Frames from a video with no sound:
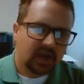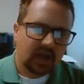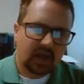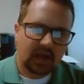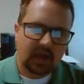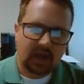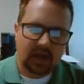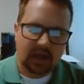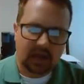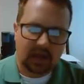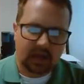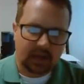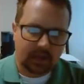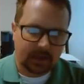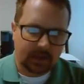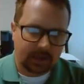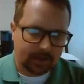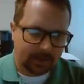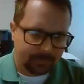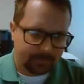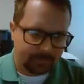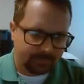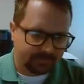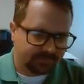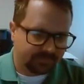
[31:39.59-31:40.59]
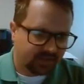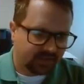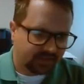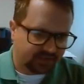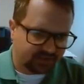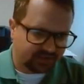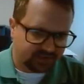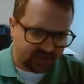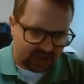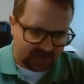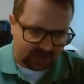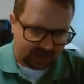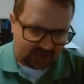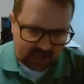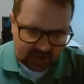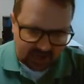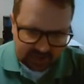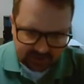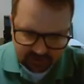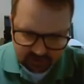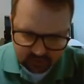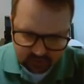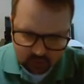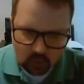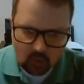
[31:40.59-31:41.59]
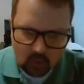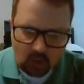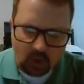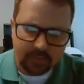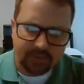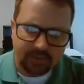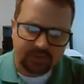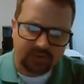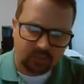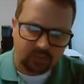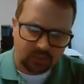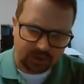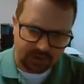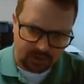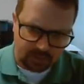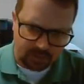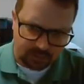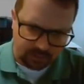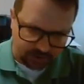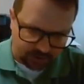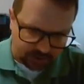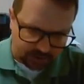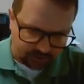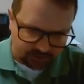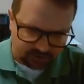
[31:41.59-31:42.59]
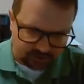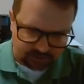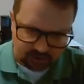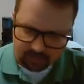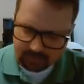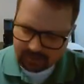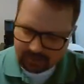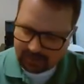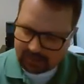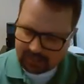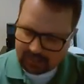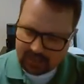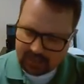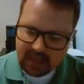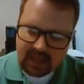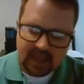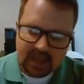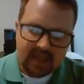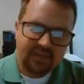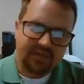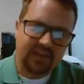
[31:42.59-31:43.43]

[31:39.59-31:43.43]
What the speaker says: Cytokine storm is when you produce so many.